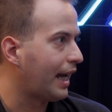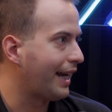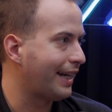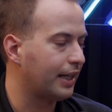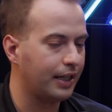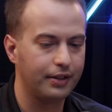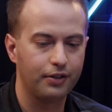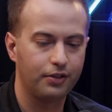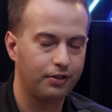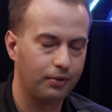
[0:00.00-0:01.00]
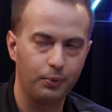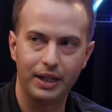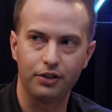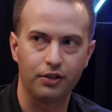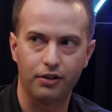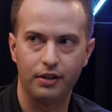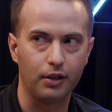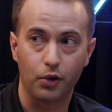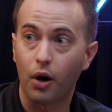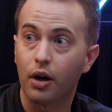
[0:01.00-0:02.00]
And we can just,
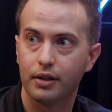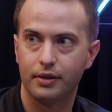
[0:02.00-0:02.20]
talk.